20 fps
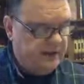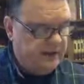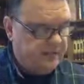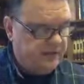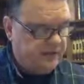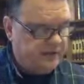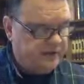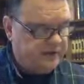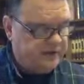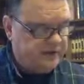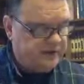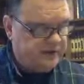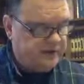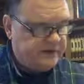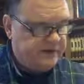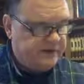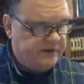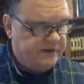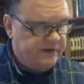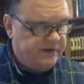Verse
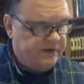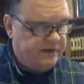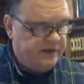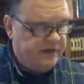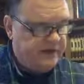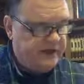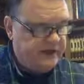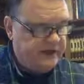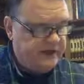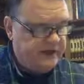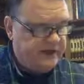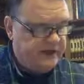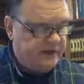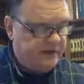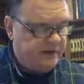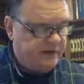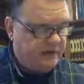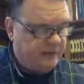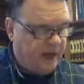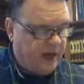6, these
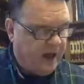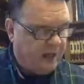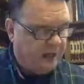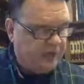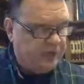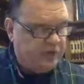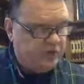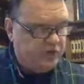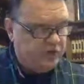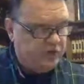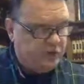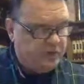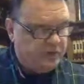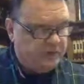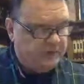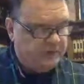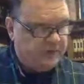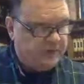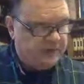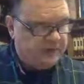have the power to shut
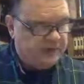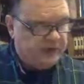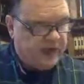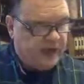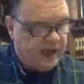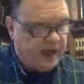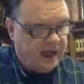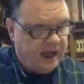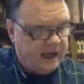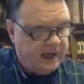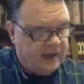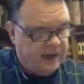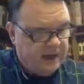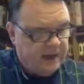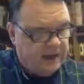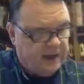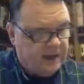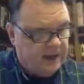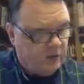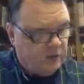up the sky
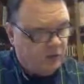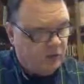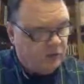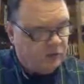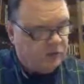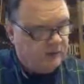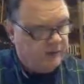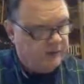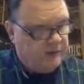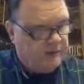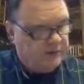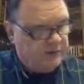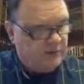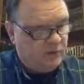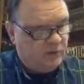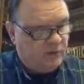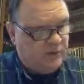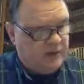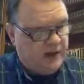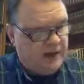in order that the
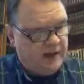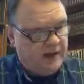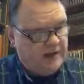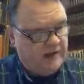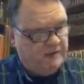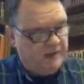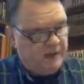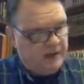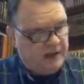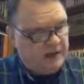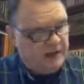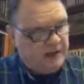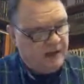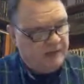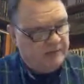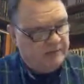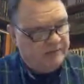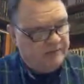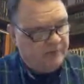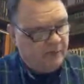rain may
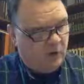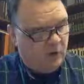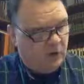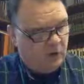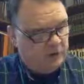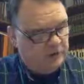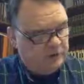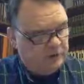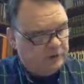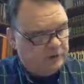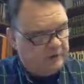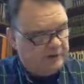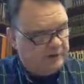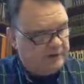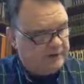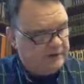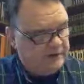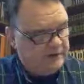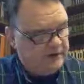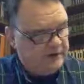not fall during
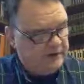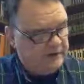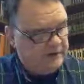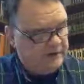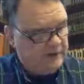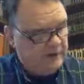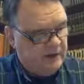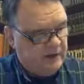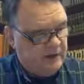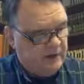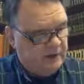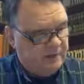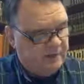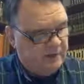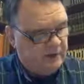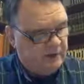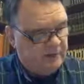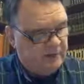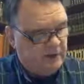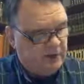the days of
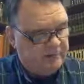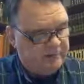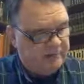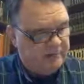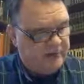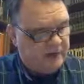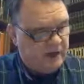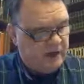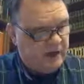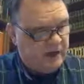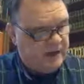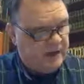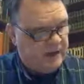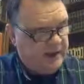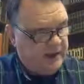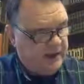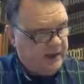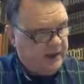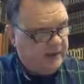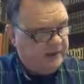their prophesying,
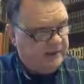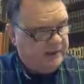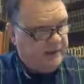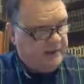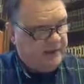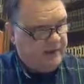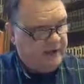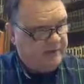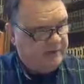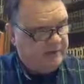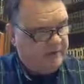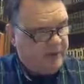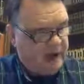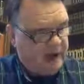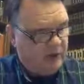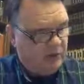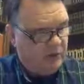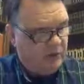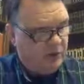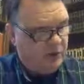and they have
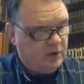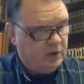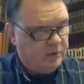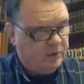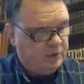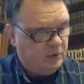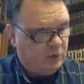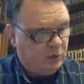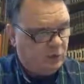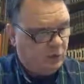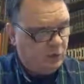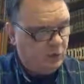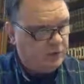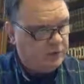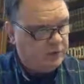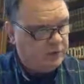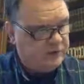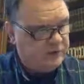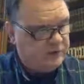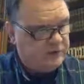power over the
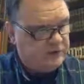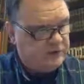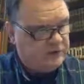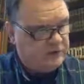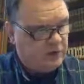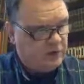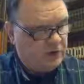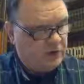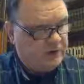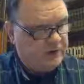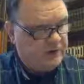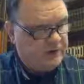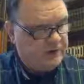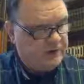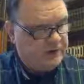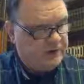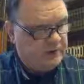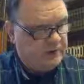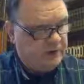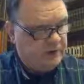waters to turn them
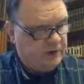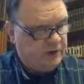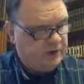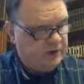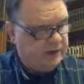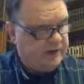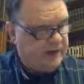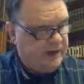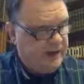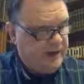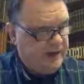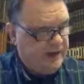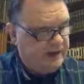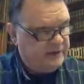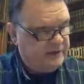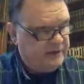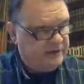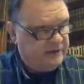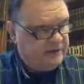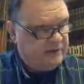into blood
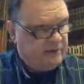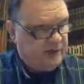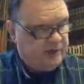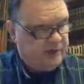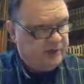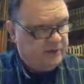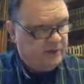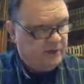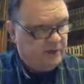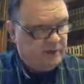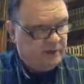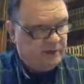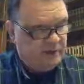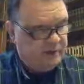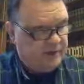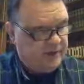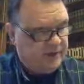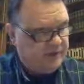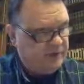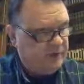and to smite the earth
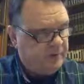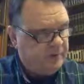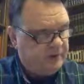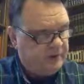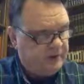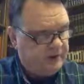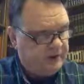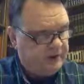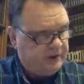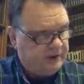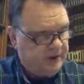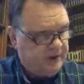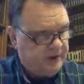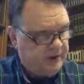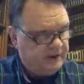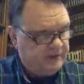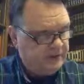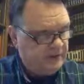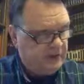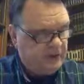with every plague
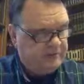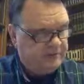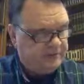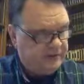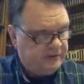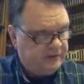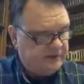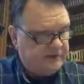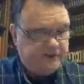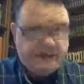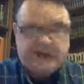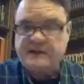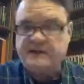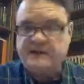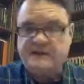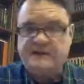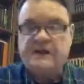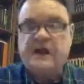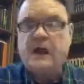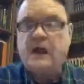as often as they
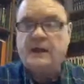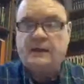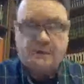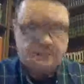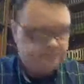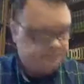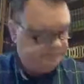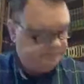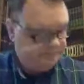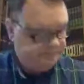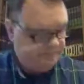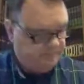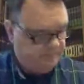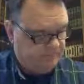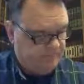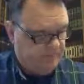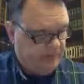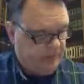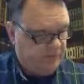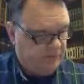desire.
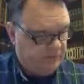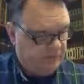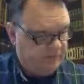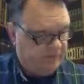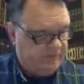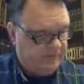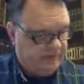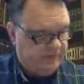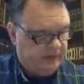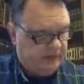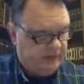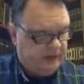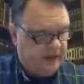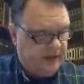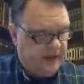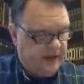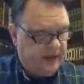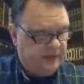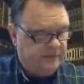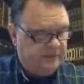Verse 7,
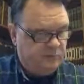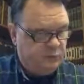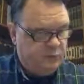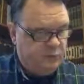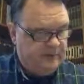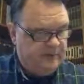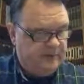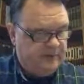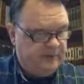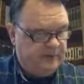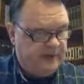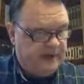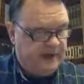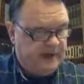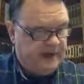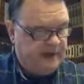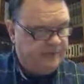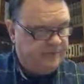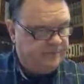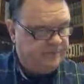and when
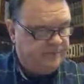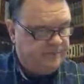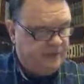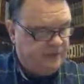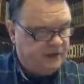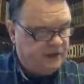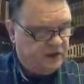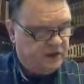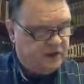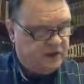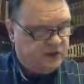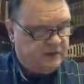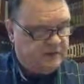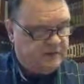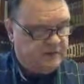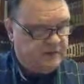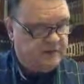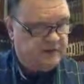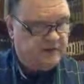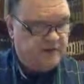they have
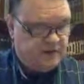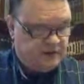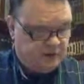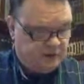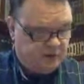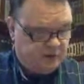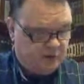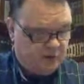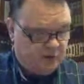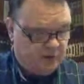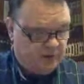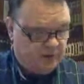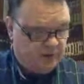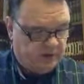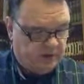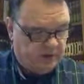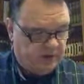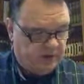finished their testimony,